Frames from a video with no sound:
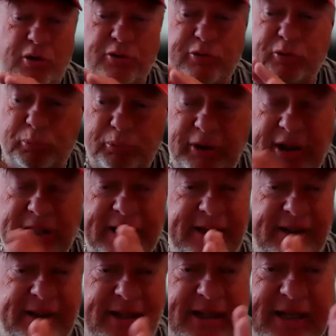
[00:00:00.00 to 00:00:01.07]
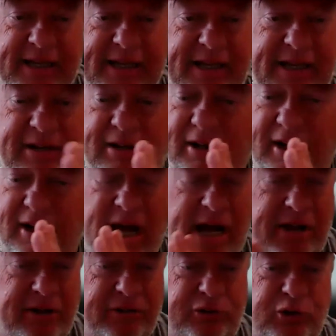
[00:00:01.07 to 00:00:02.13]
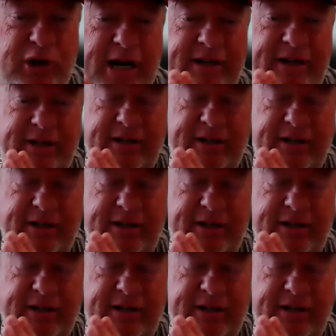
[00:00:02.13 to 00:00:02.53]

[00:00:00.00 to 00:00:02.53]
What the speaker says: those are really, again, not trying